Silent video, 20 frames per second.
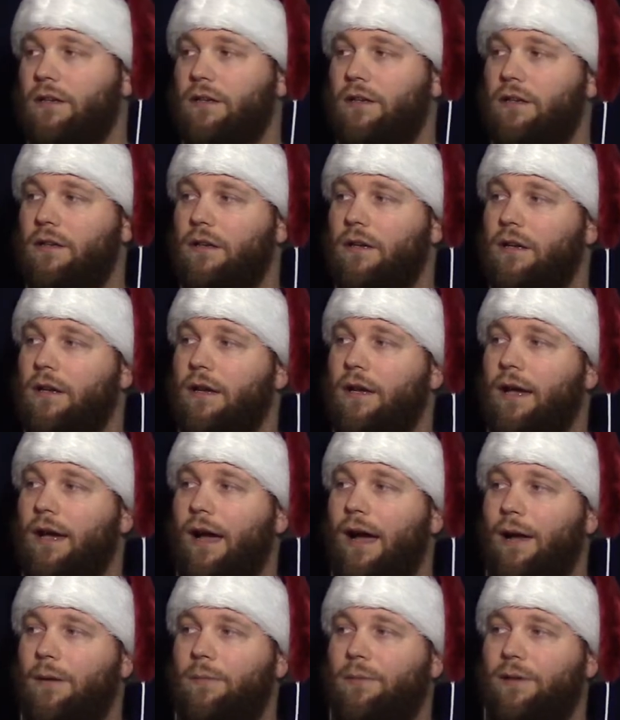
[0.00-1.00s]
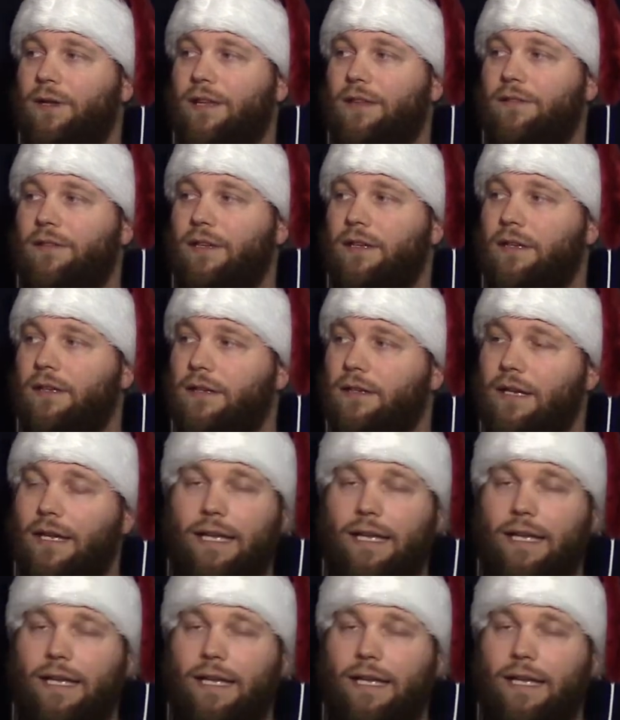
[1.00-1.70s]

I play the